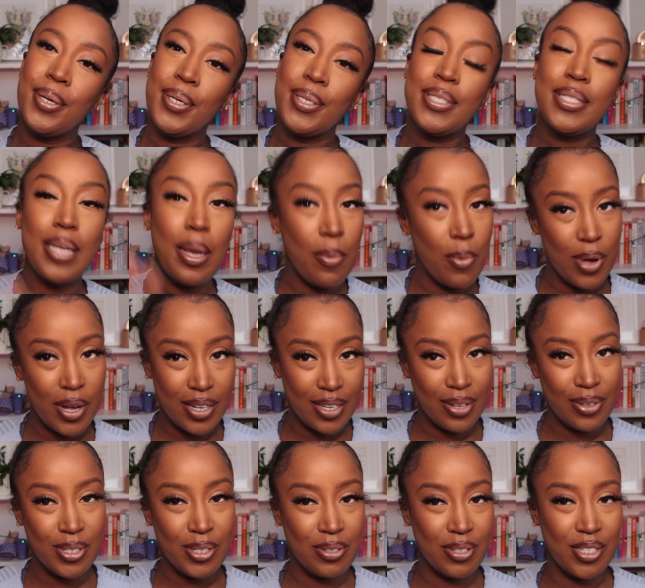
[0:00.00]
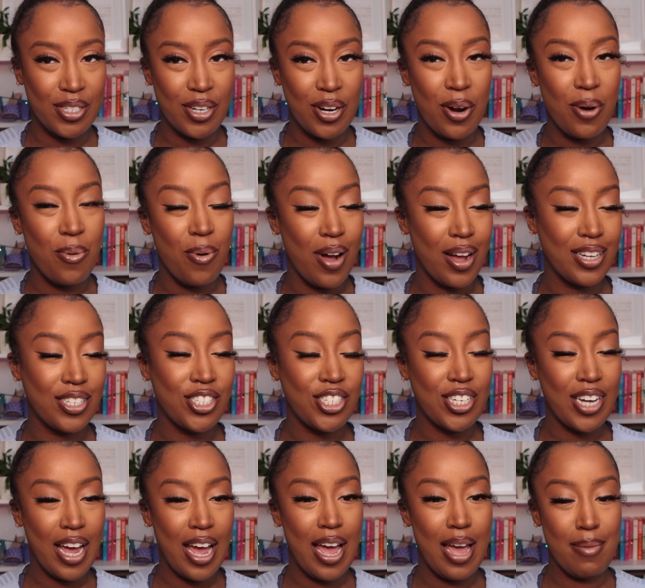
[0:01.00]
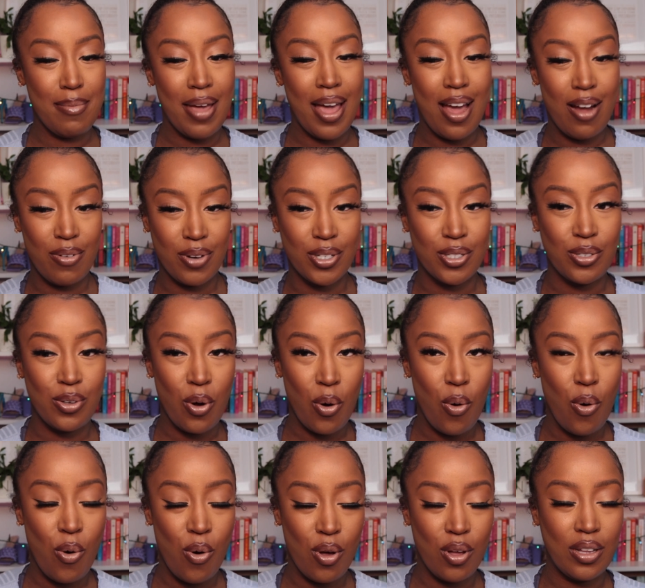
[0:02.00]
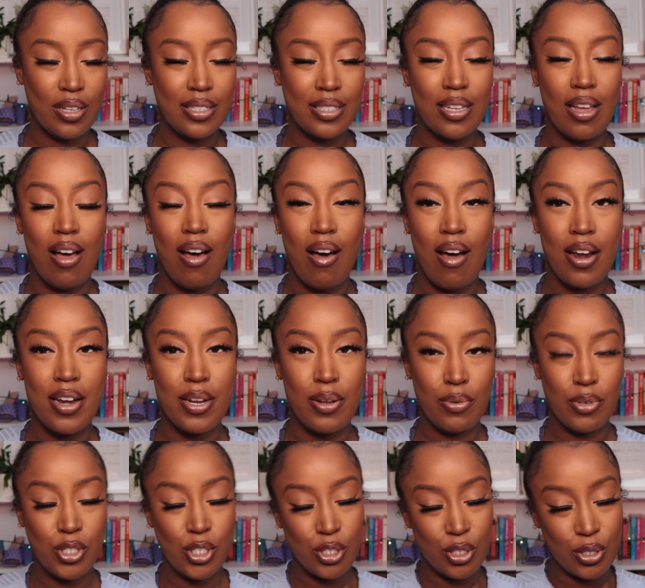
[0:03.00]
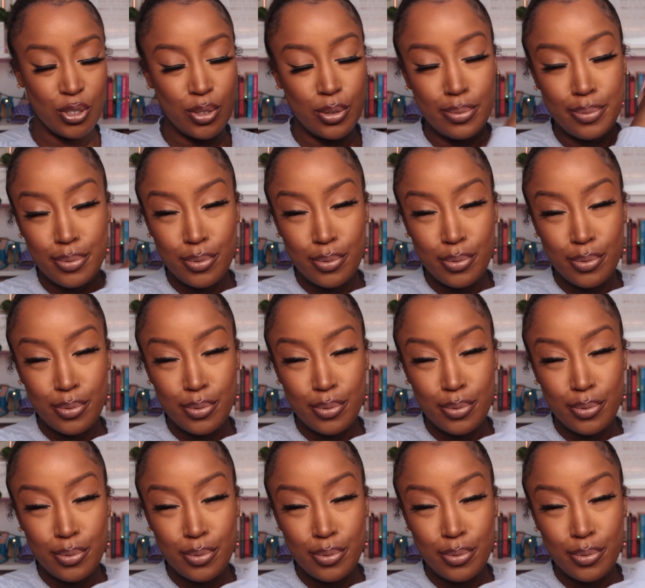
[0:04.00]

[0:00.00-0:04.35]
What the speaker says: somewhat close to reaching her watch time hours goals on YouTube.